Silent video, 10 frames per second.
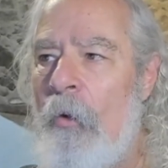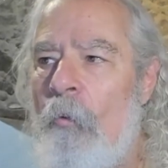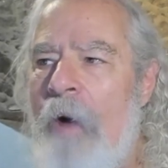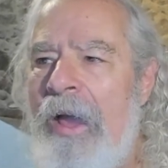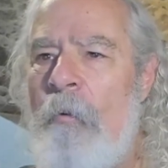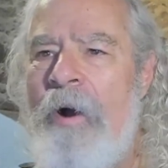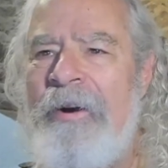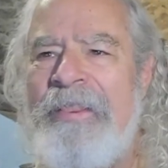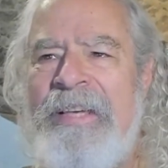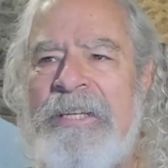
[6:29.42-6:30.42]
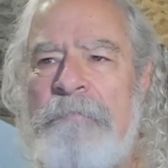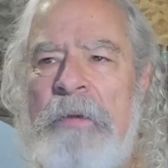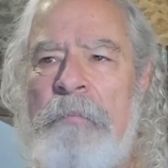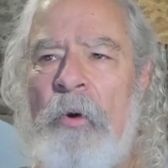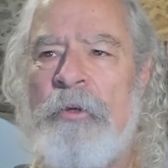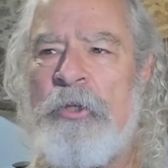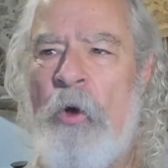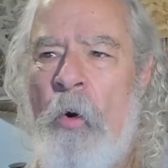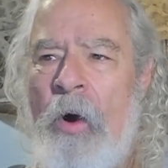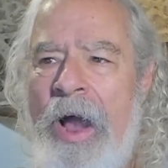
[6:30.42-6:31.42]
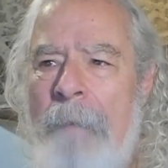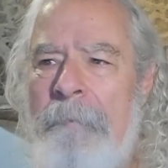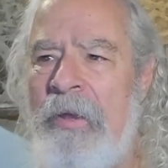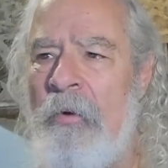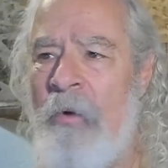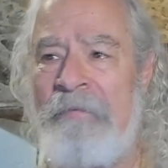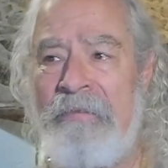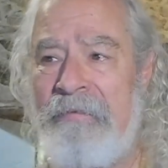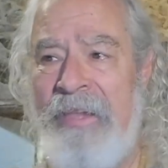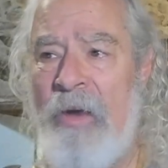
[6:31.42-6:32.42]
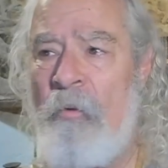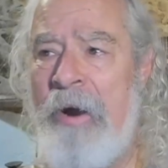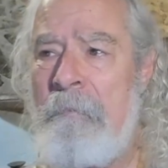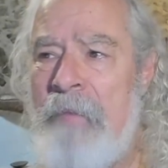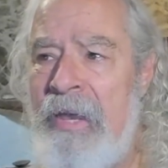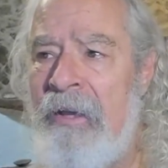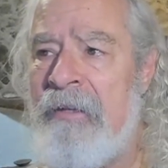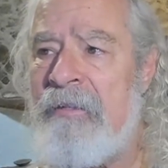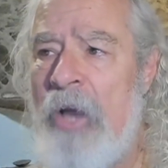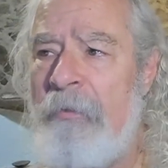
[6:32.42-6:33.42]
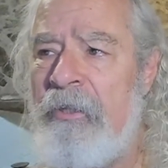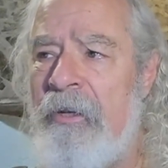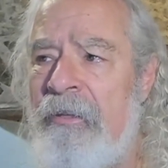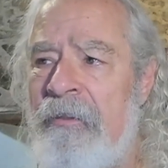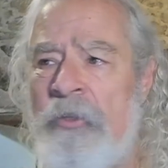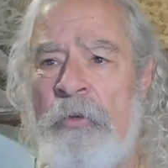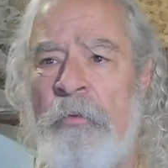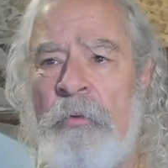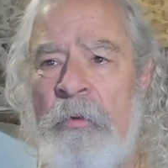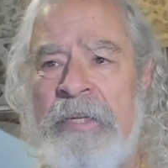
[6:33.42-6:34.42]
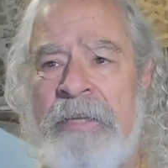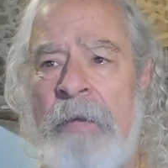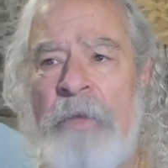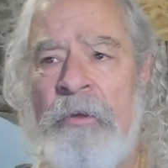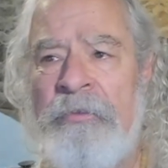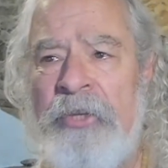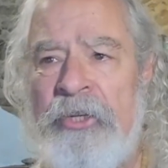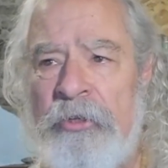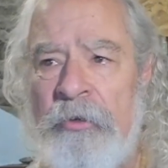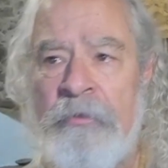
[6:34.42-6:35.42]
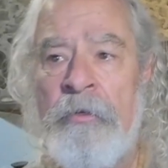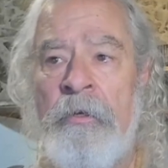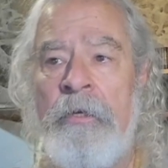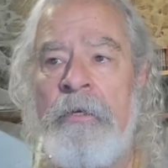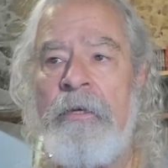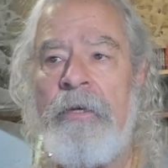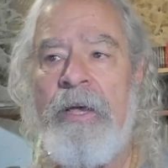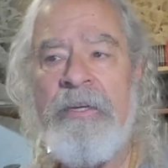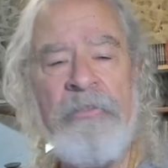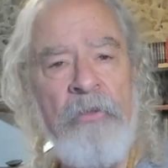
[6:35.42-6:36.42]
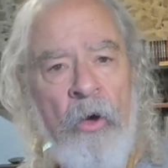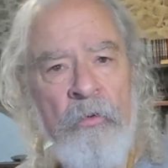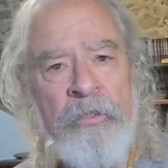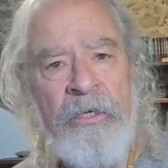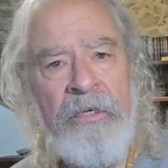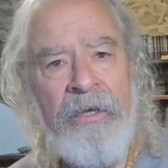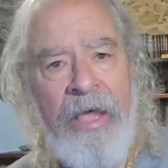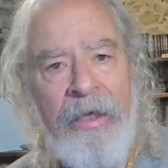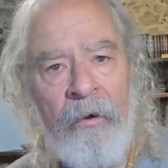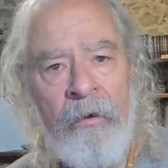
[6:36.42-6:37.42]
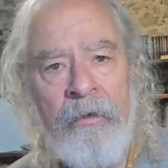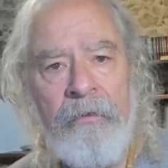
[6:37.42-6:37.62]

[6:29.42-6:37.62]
Why were these people so happy when they were being subjected to the same conditions as those in hell?